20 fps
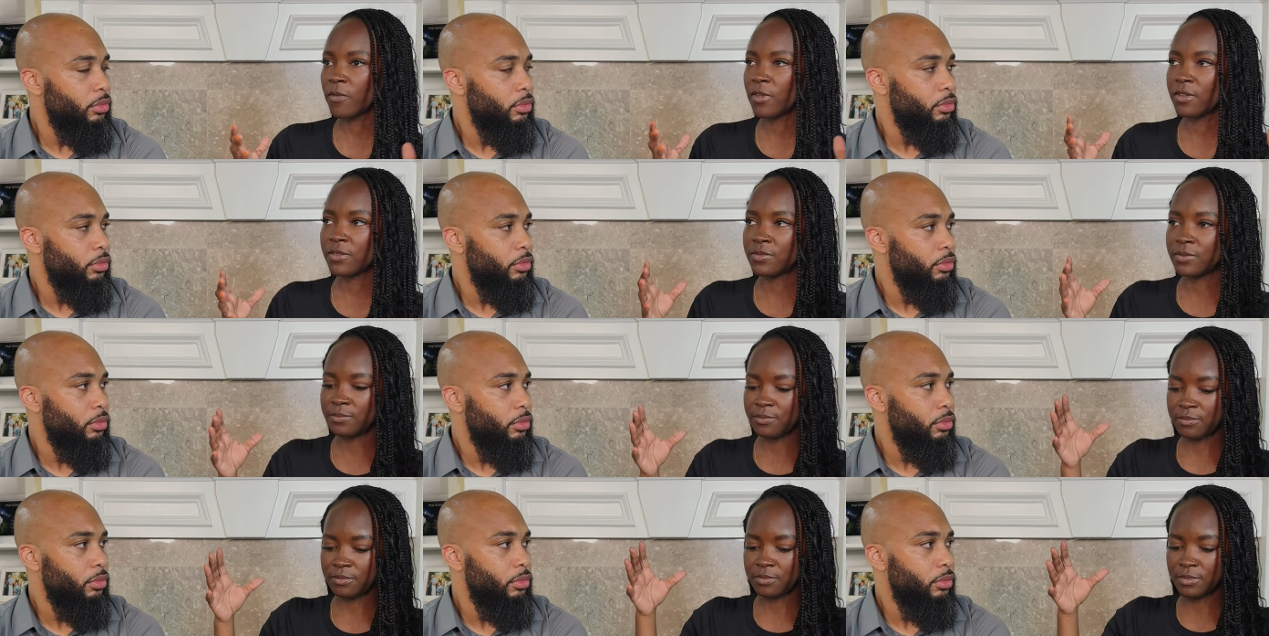Speaker 1: the
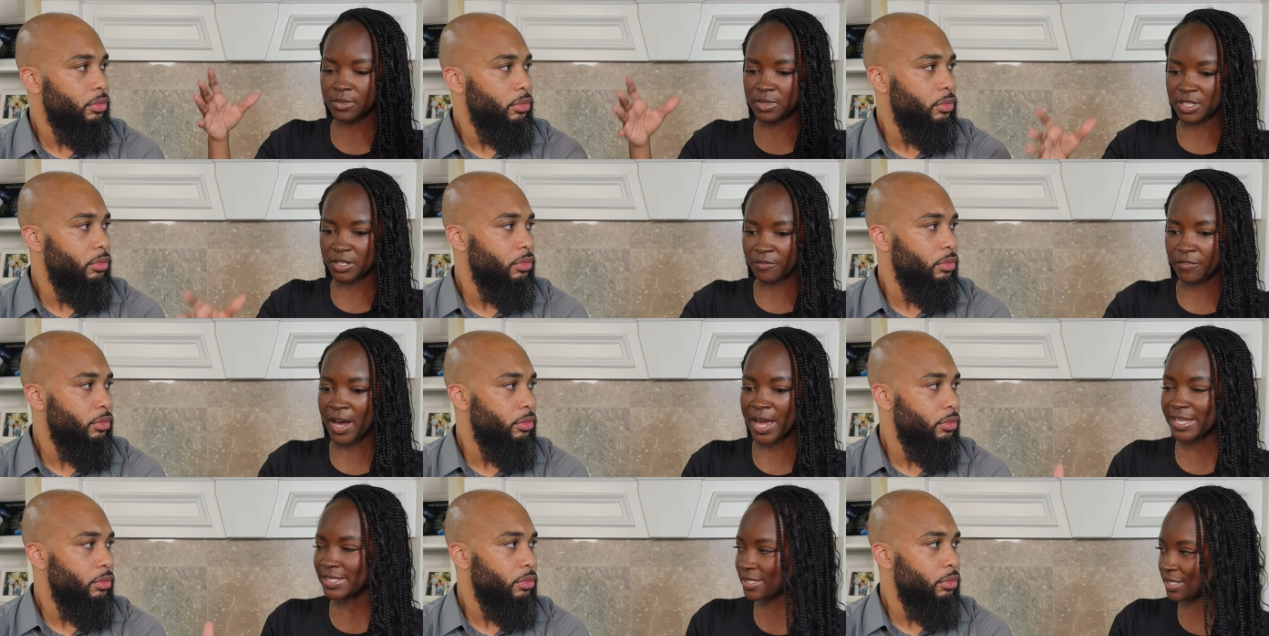
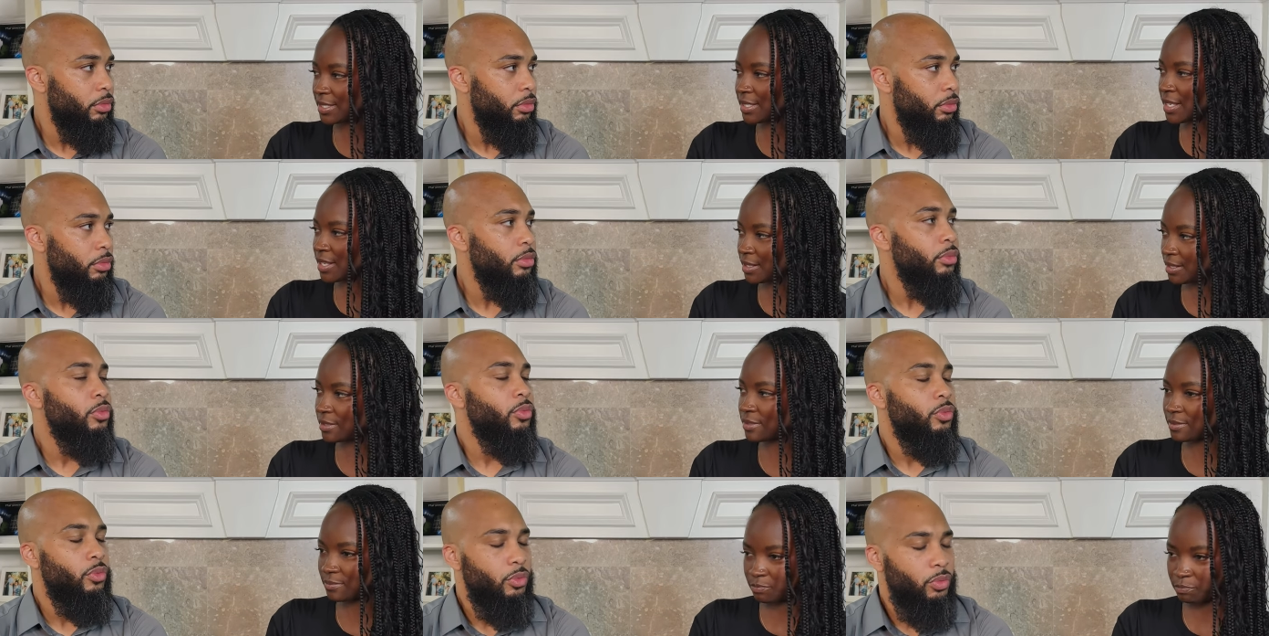devices
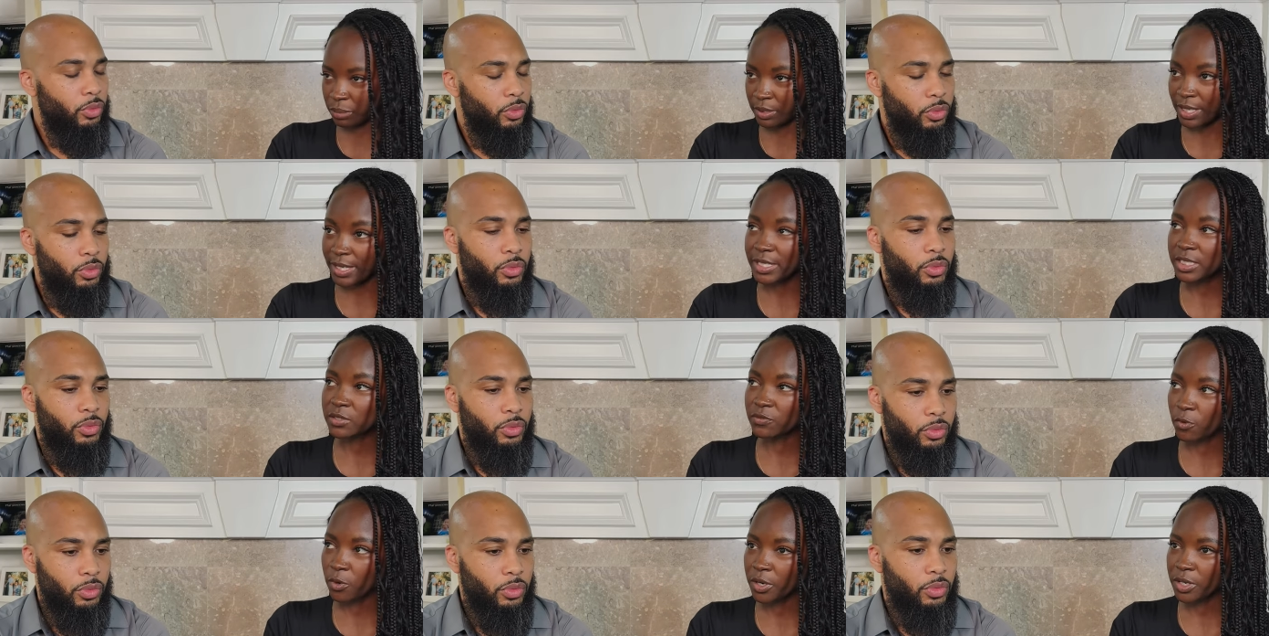in place
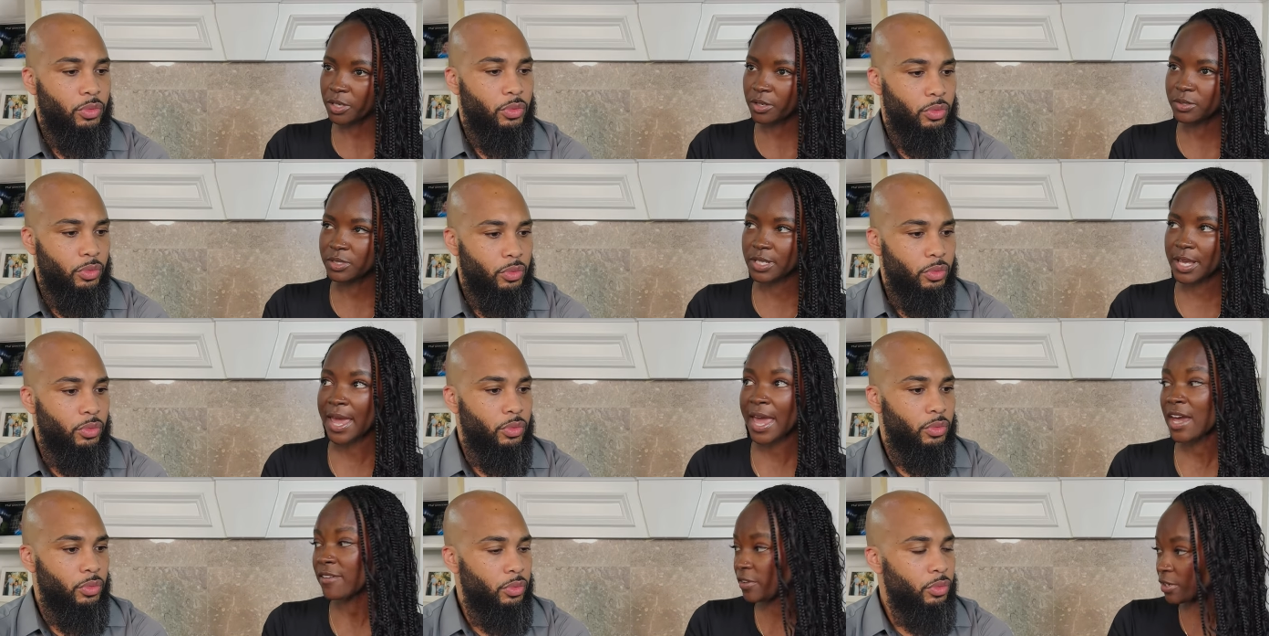for you to
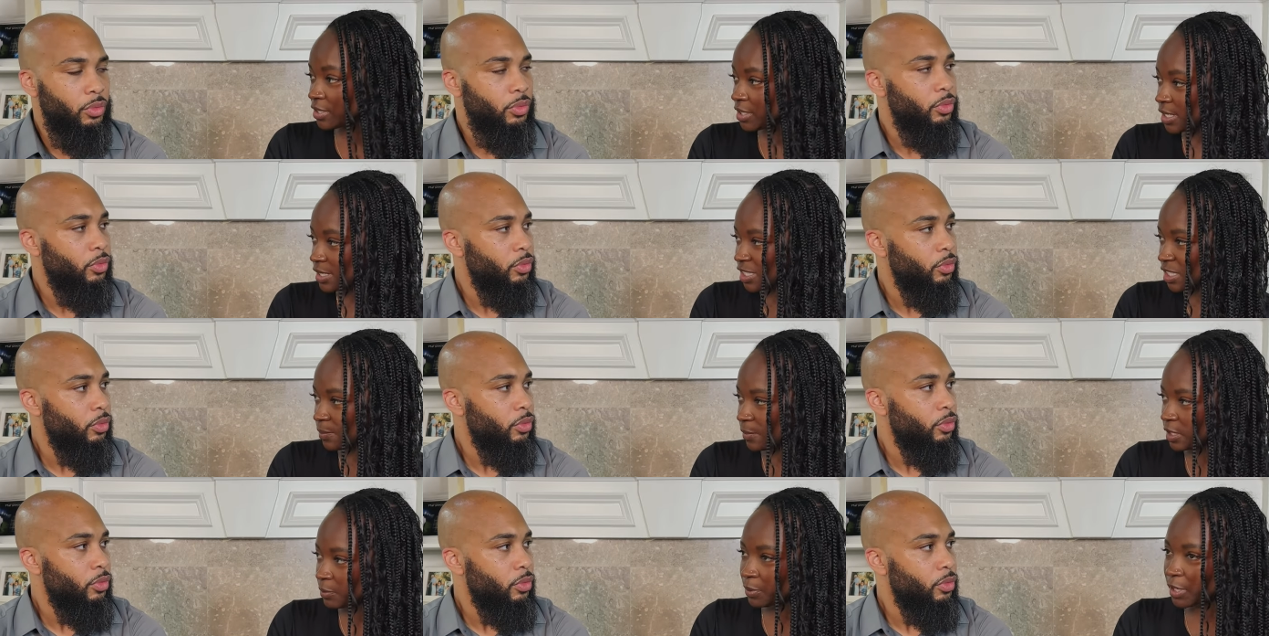have your
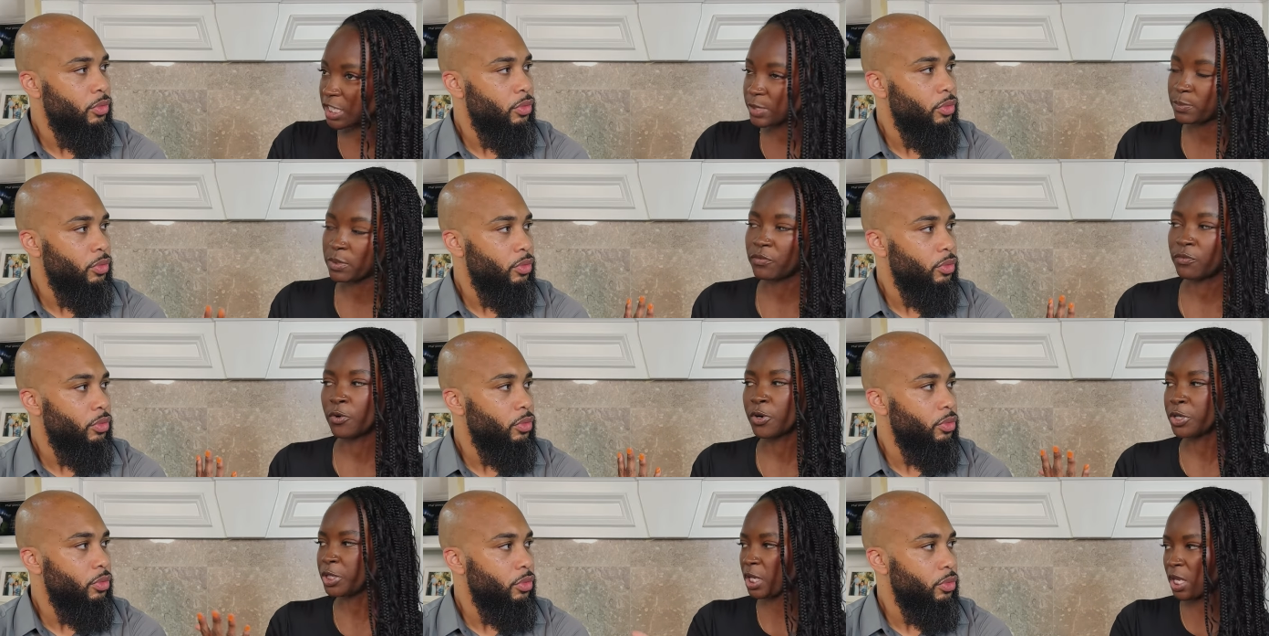system in place
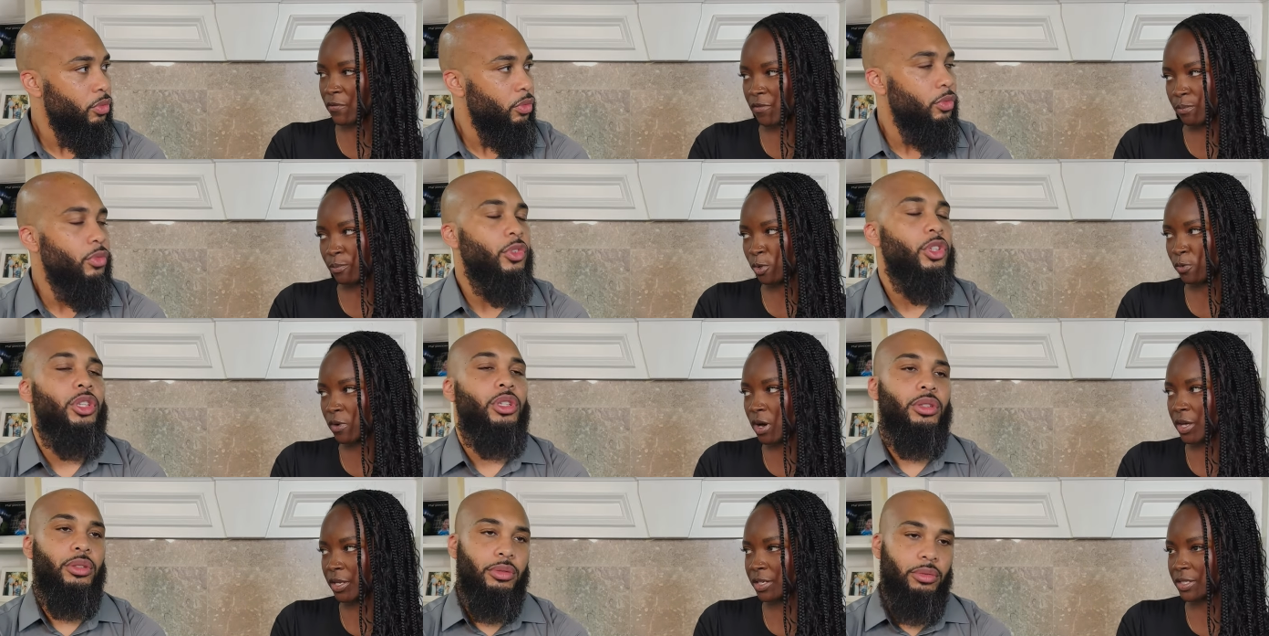before you even move
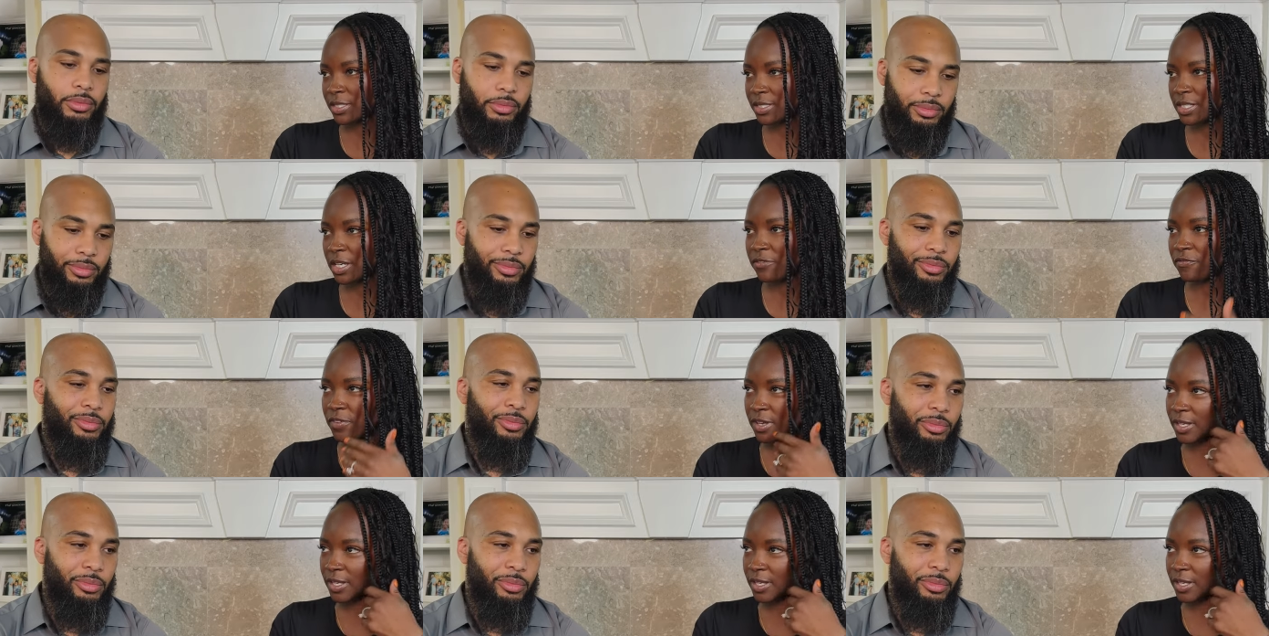all your stuff in.